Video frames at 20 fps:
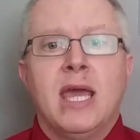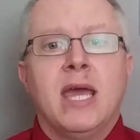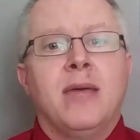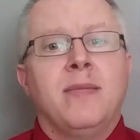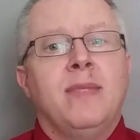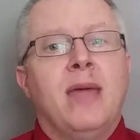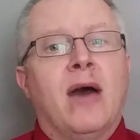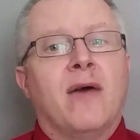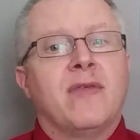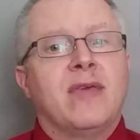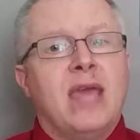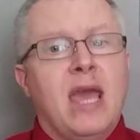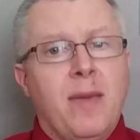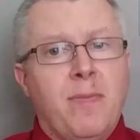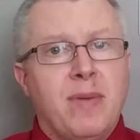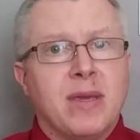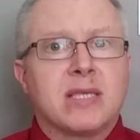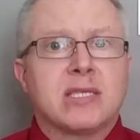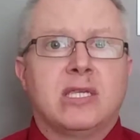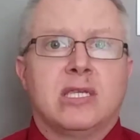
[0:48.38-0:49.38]
Now, the
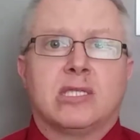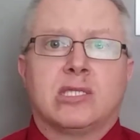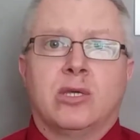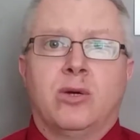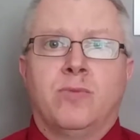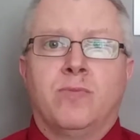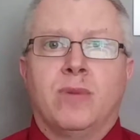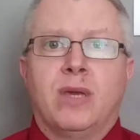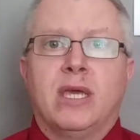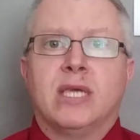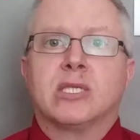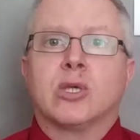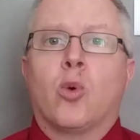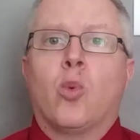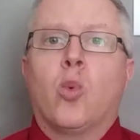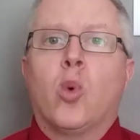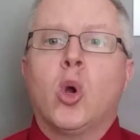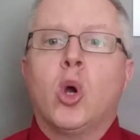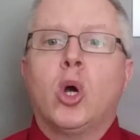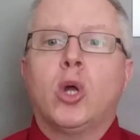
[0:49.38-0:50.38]
EPIC system is a
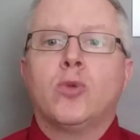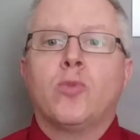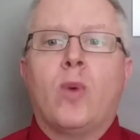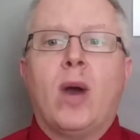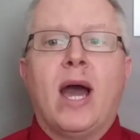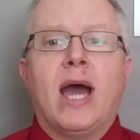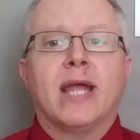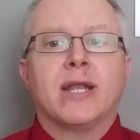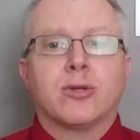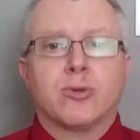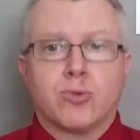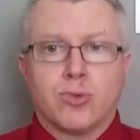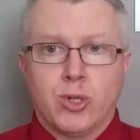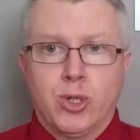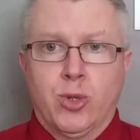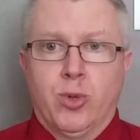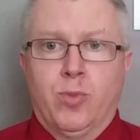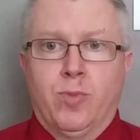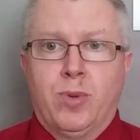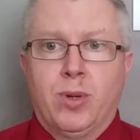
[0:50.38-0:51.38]
worldwide
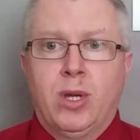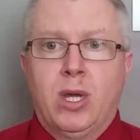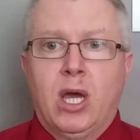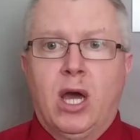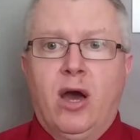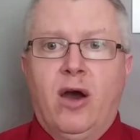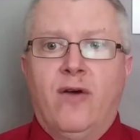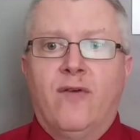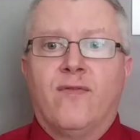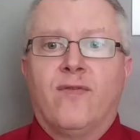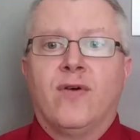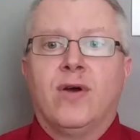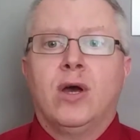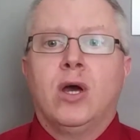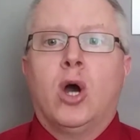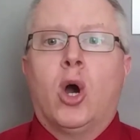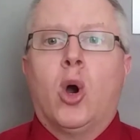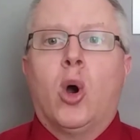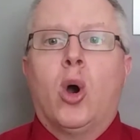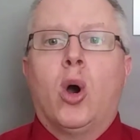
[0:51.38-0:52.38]
group of
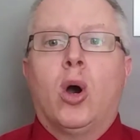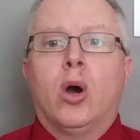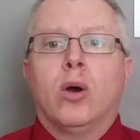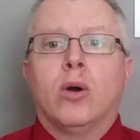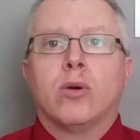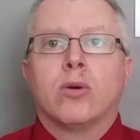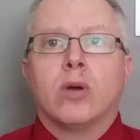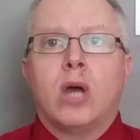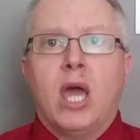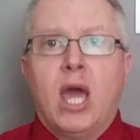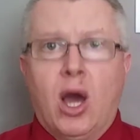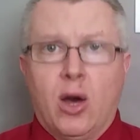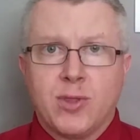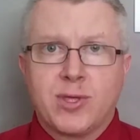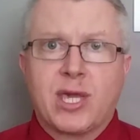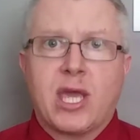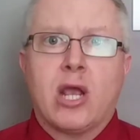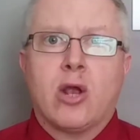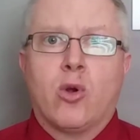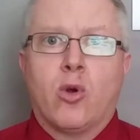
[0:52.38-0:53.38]

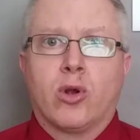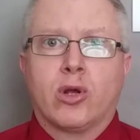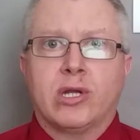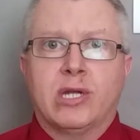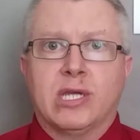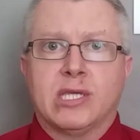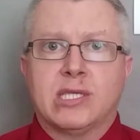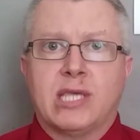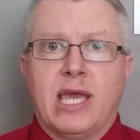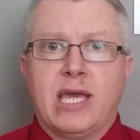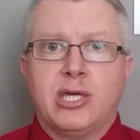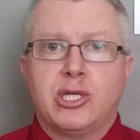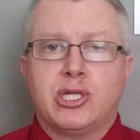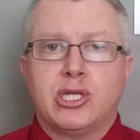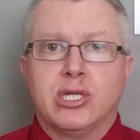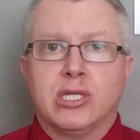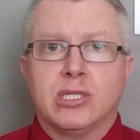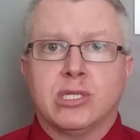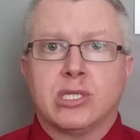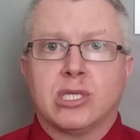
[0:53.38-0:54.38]
healthcare
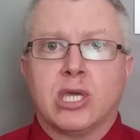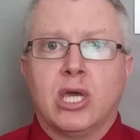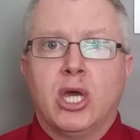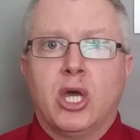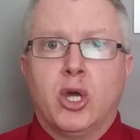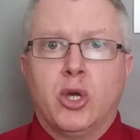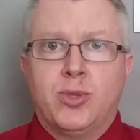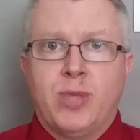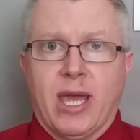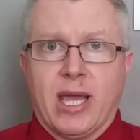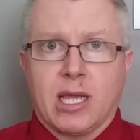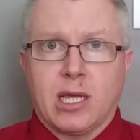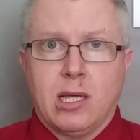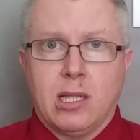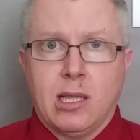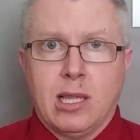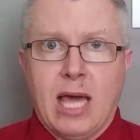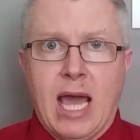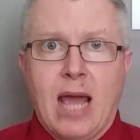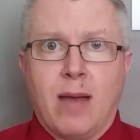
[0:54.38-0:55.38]
organizations that
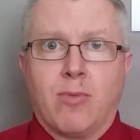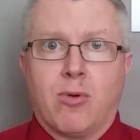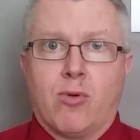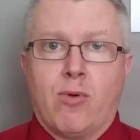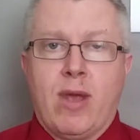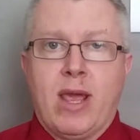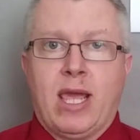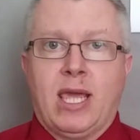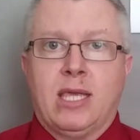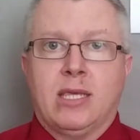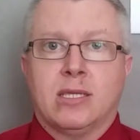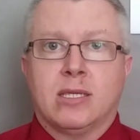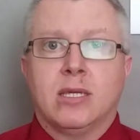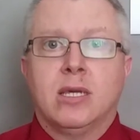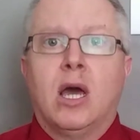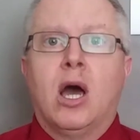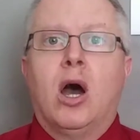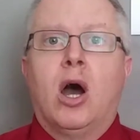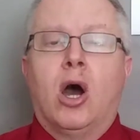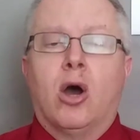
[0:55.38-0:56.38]
collaborate
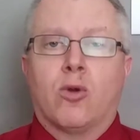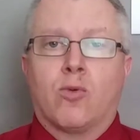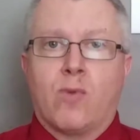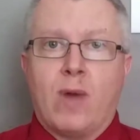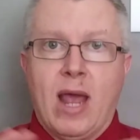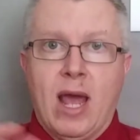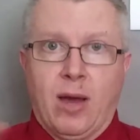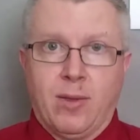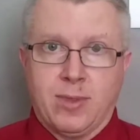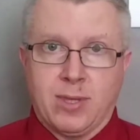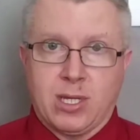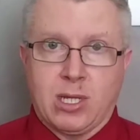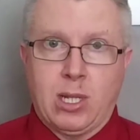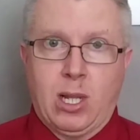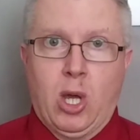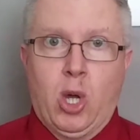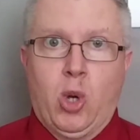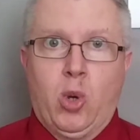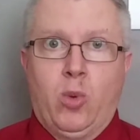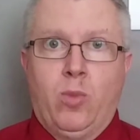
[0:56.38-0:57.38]
around the
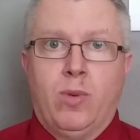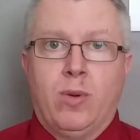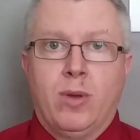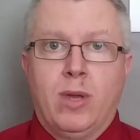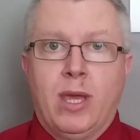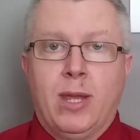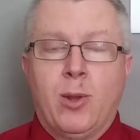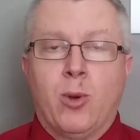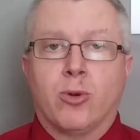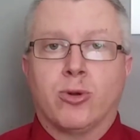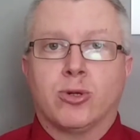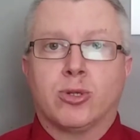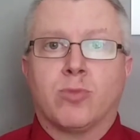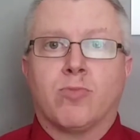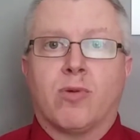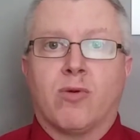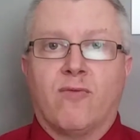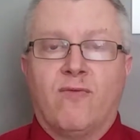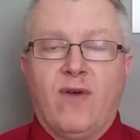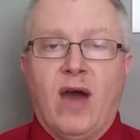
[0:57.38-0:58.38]
globe in order to
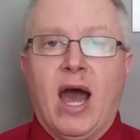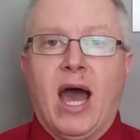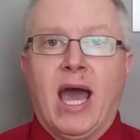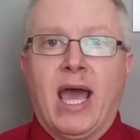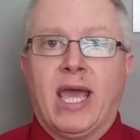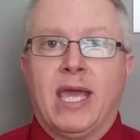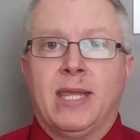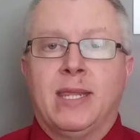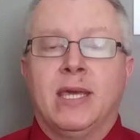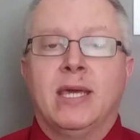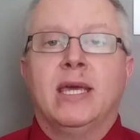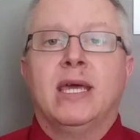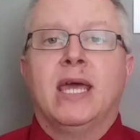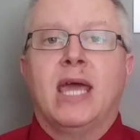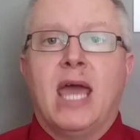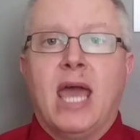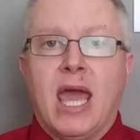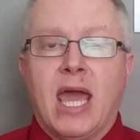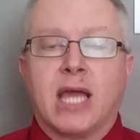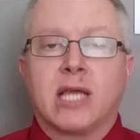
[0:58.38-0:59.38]
provide
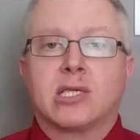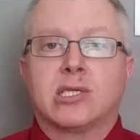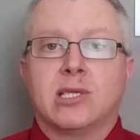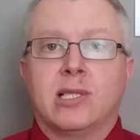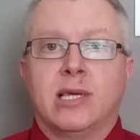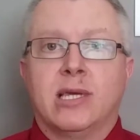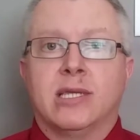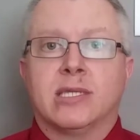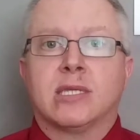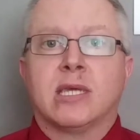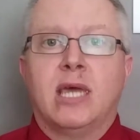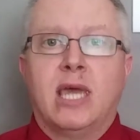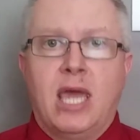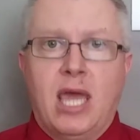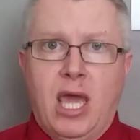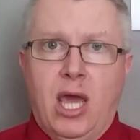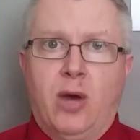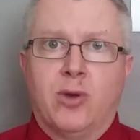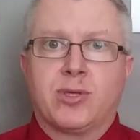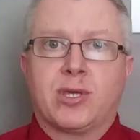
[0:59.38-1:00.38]
excellent
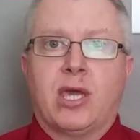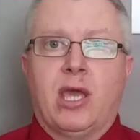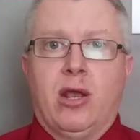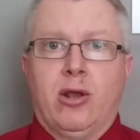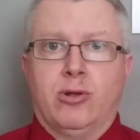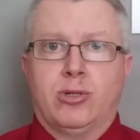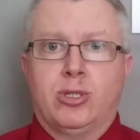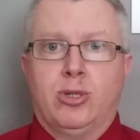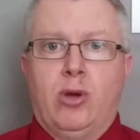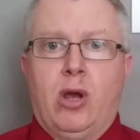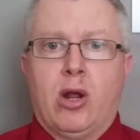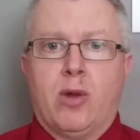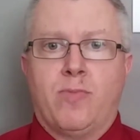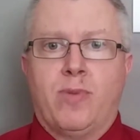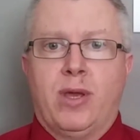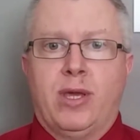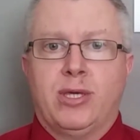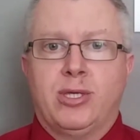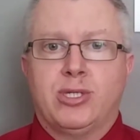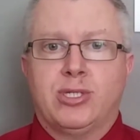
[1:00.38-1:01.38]
healthcare to our
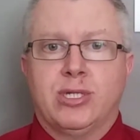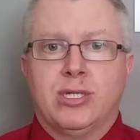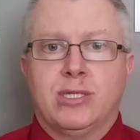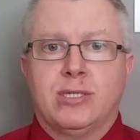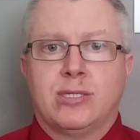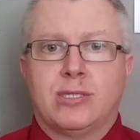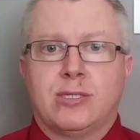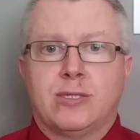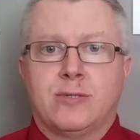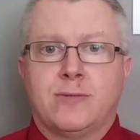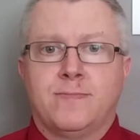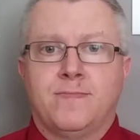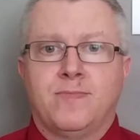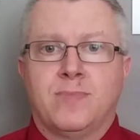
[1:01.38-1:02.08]
patients.